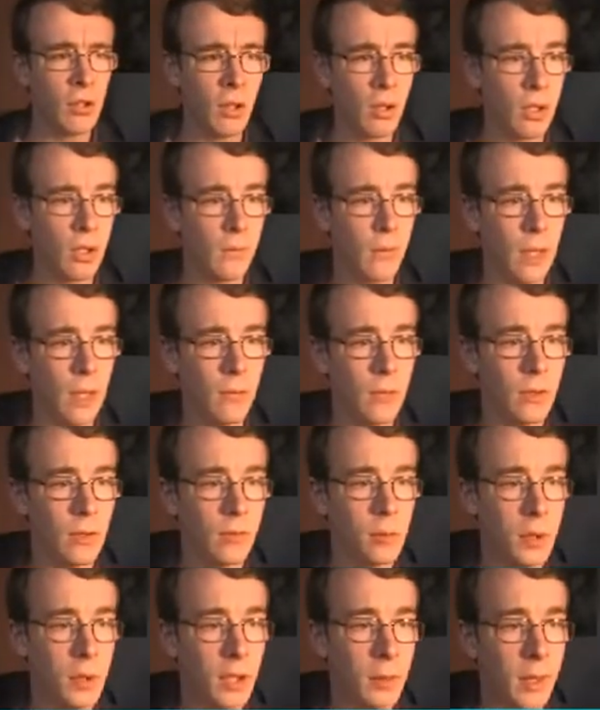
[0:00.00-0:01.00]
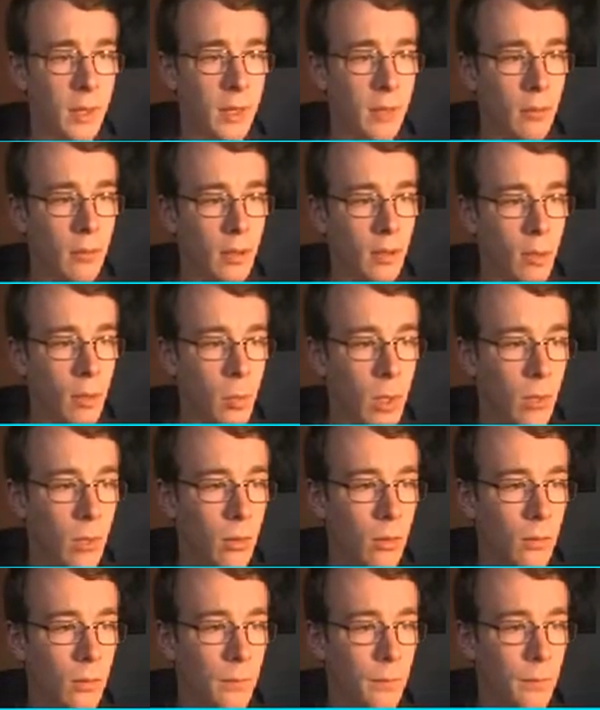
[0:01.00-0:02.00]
don't know if I have enough money, mate. What are you on about?